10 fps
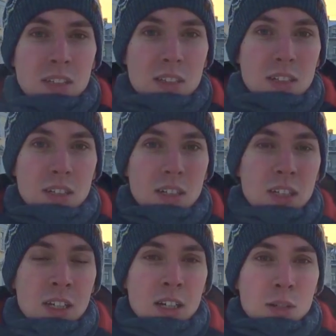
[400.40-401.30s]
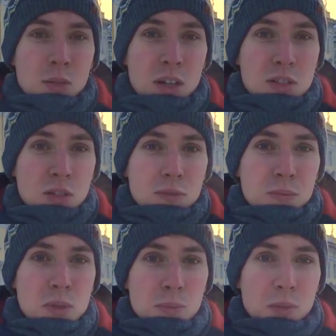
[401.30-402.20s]
the range of
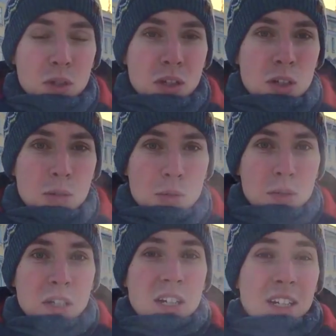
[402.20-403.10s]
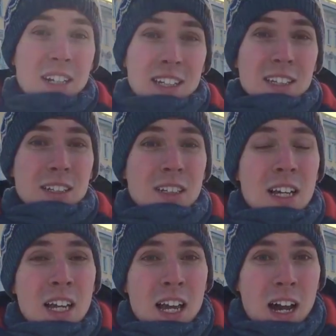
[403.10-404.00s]
people who can get it.
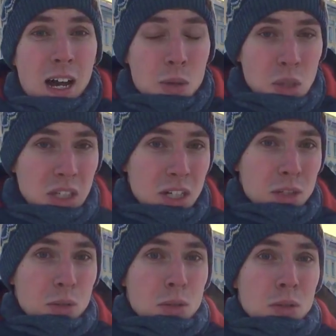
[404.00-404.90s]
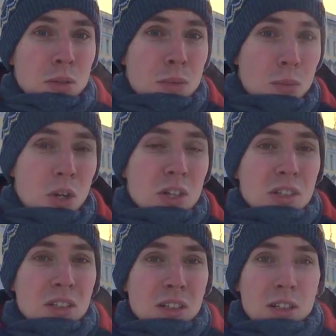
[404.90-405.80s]
I will tell you more in
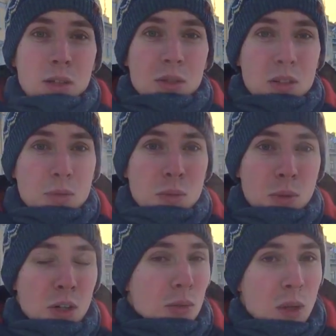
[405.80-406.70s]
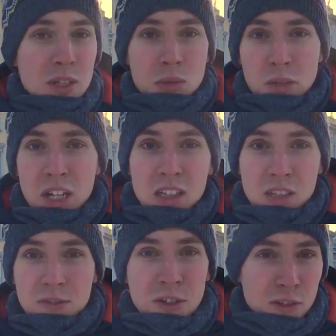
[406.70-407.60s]
detail how this will work once we get
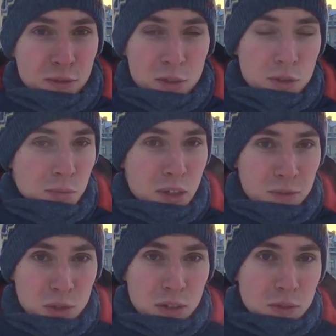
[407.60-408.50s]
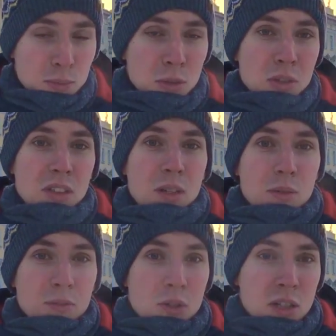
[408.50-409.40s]
that far. First we have to have the prototype,
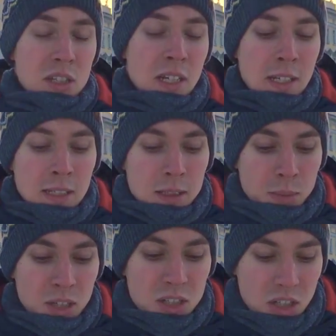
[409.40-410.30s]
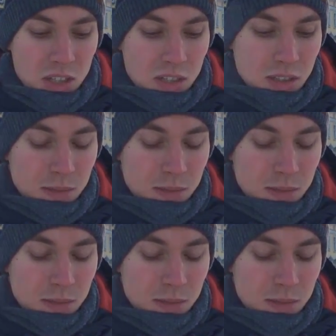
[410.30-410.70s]
of course, but just